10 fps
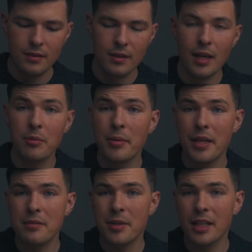cable
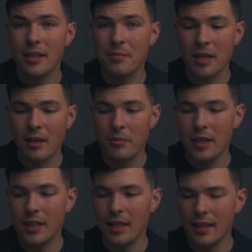management clips that come with
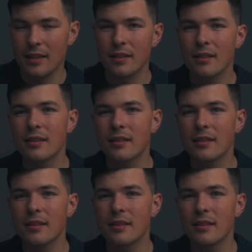it, and